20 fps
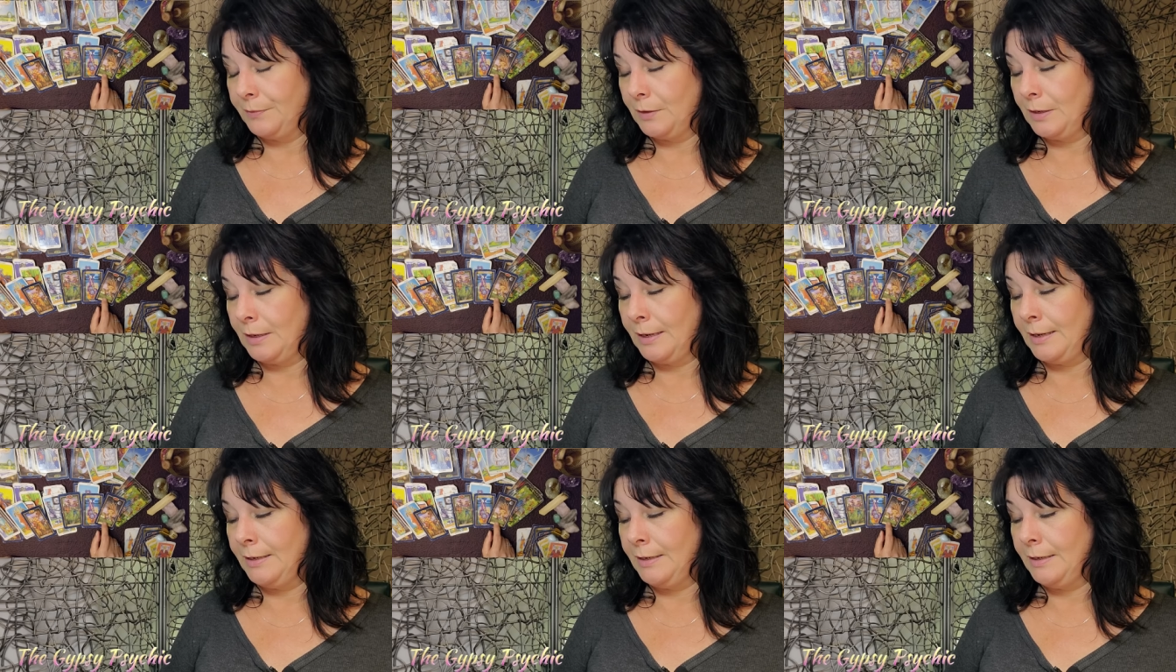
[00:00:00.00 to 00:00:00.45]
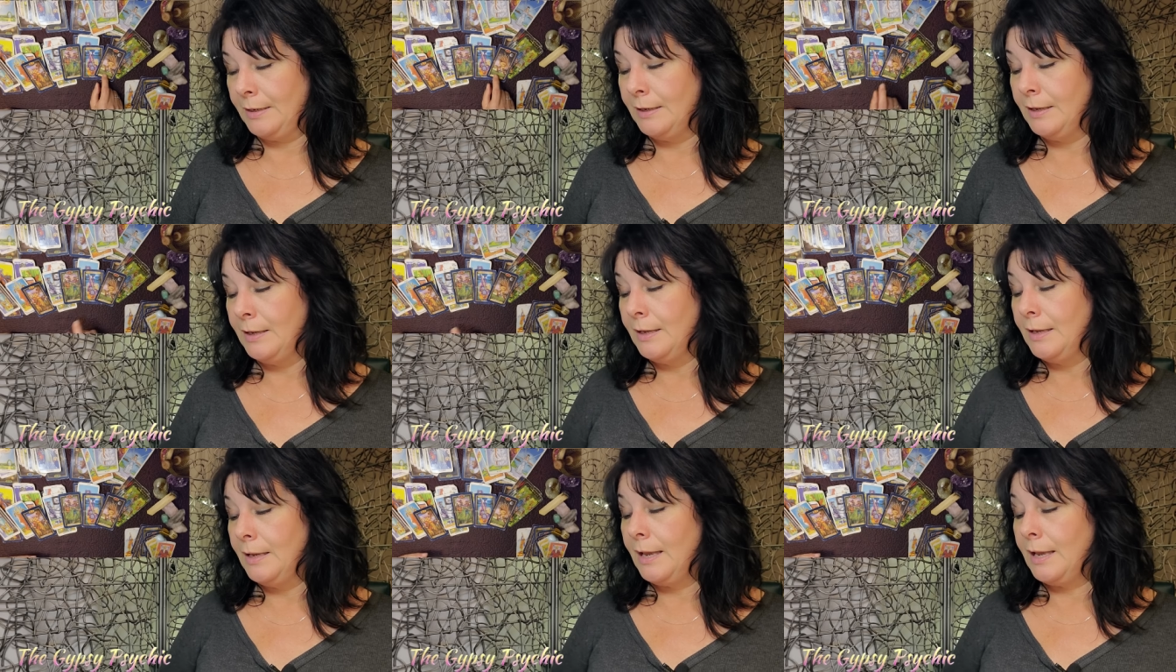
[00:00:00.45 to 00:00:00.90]
Okay?
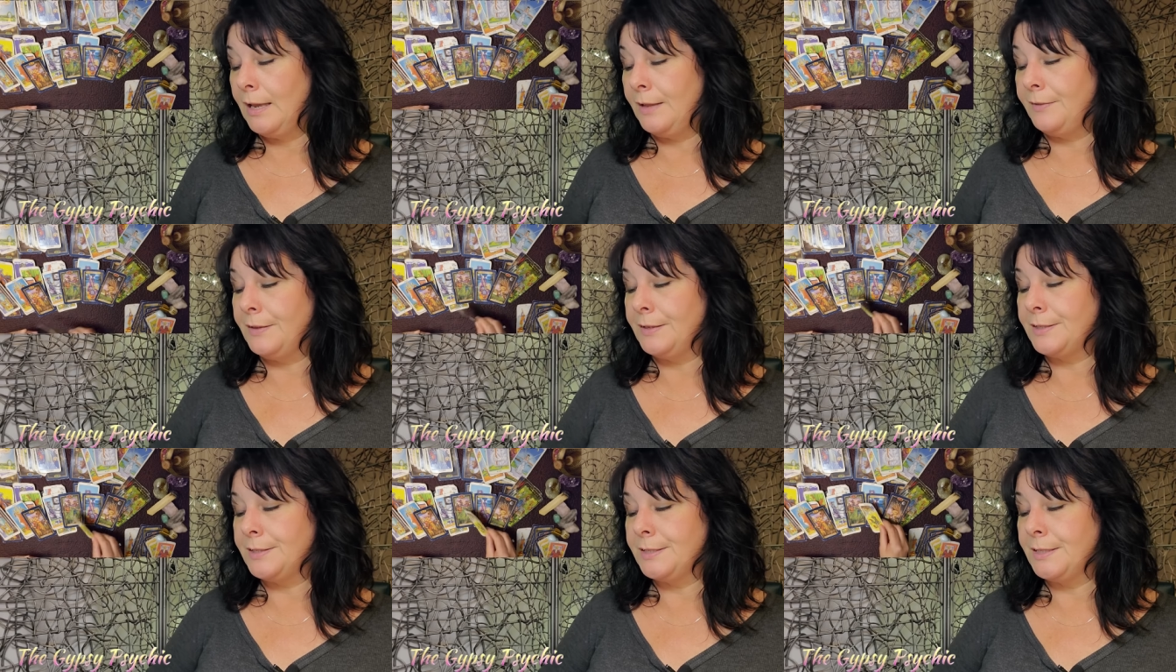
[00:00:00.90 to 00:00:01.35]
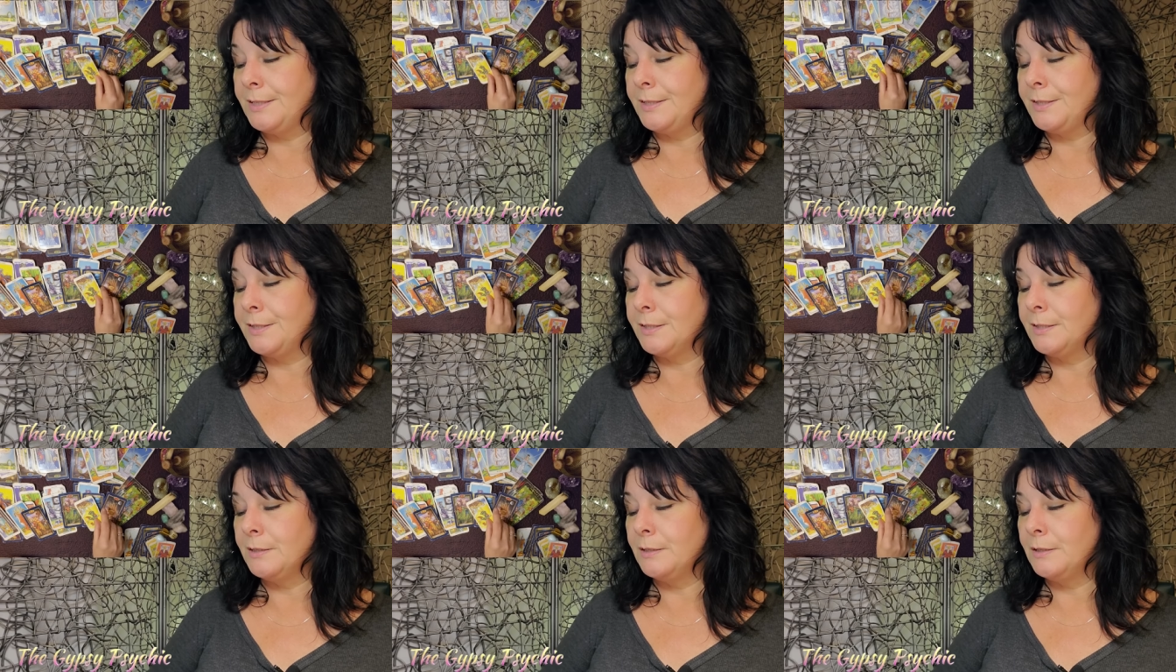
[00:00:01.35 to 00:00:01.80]
And this
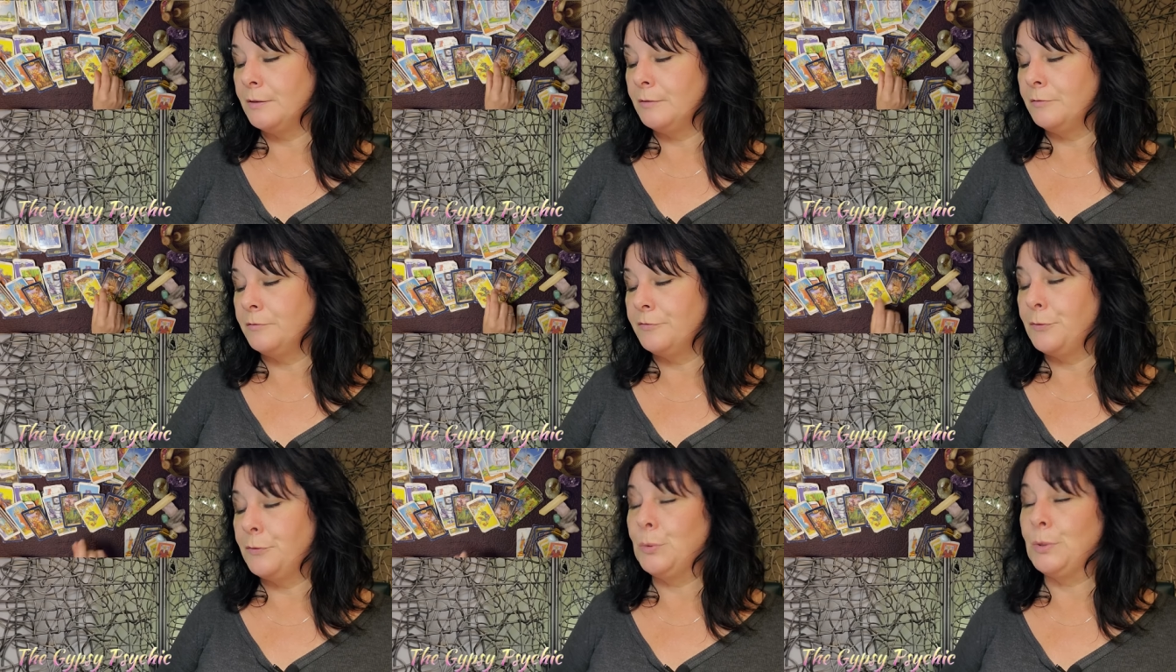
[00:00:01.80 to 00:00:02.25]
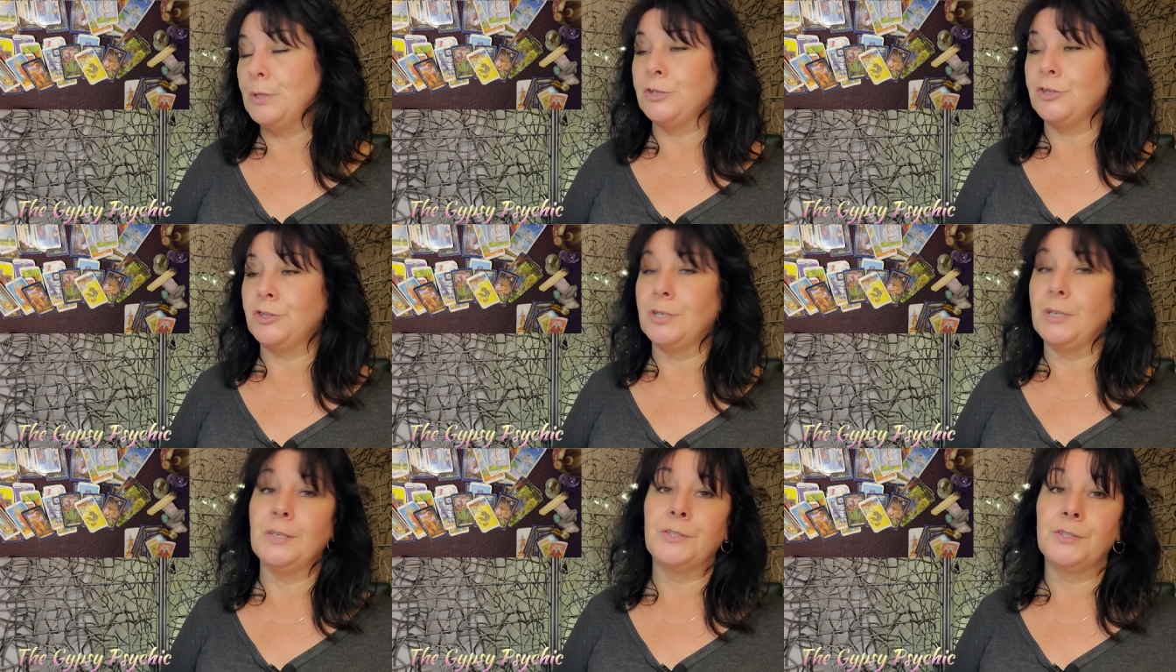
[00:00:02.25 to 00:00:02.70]
is
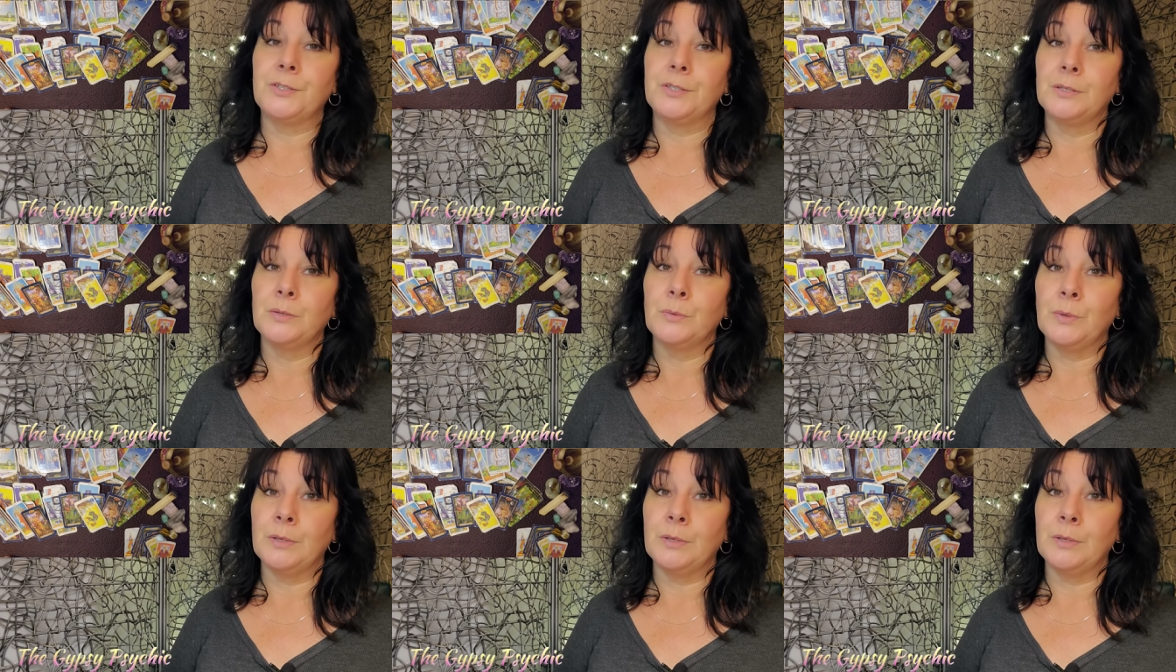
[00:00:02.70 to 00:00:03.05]
foolishness